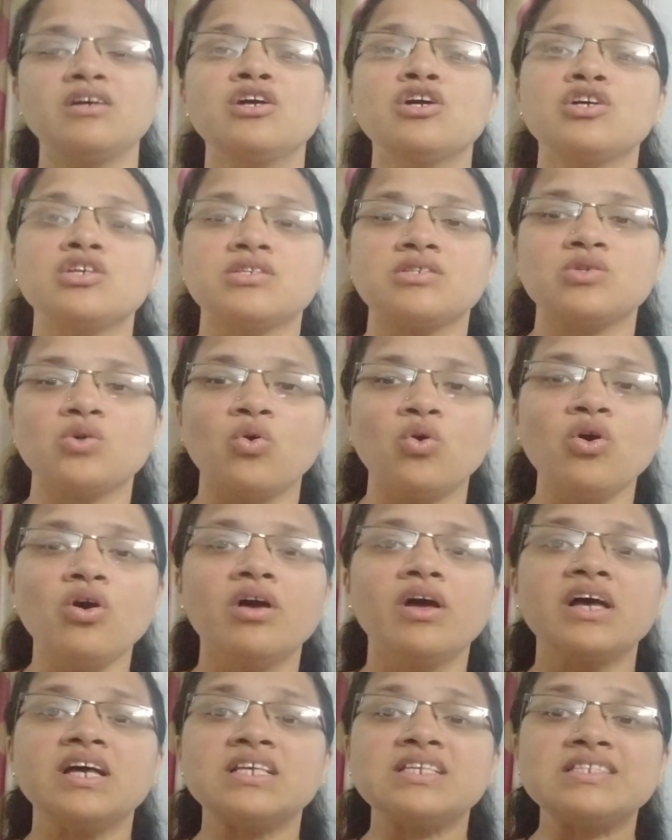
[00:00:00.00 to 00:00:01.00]
So
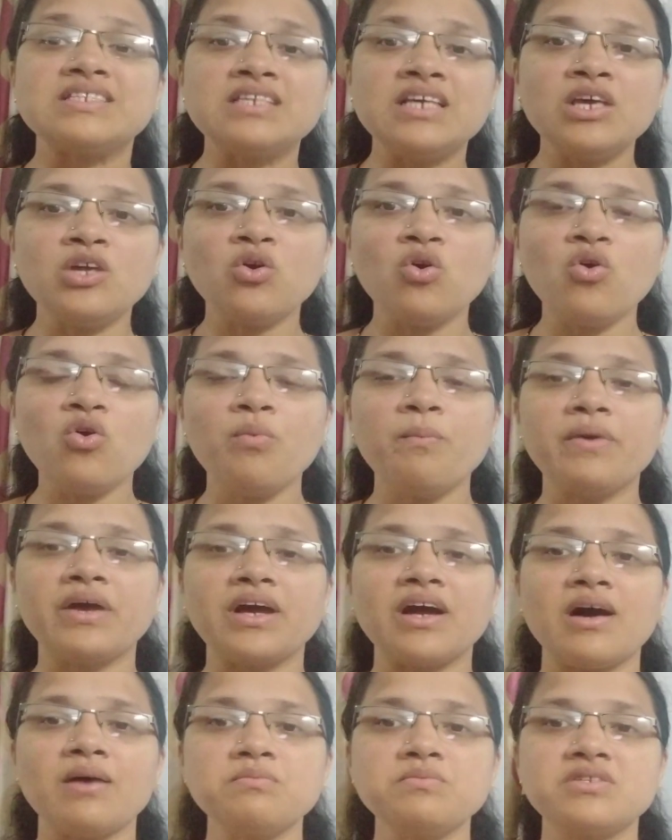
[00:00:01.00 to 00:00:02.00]
0
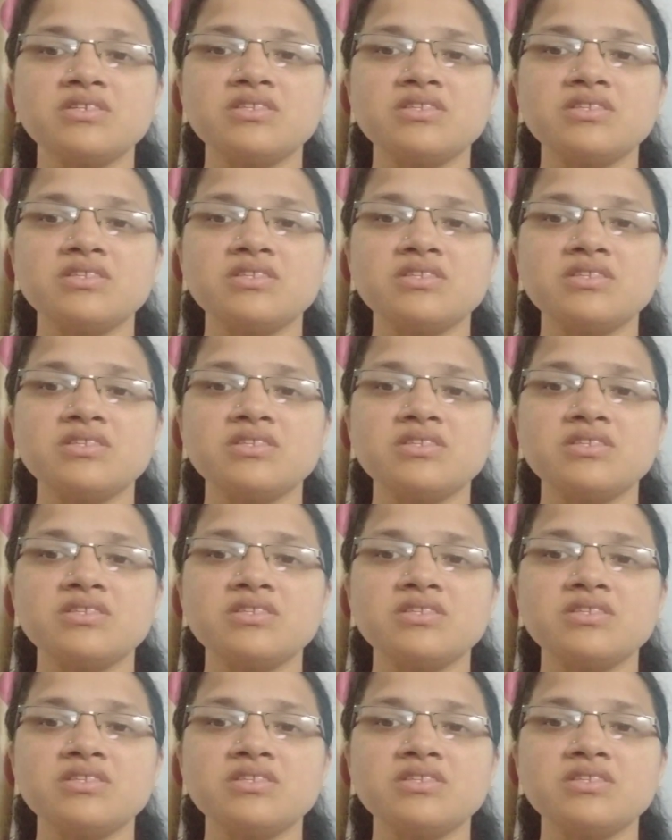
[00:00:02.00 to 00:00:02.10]
becomes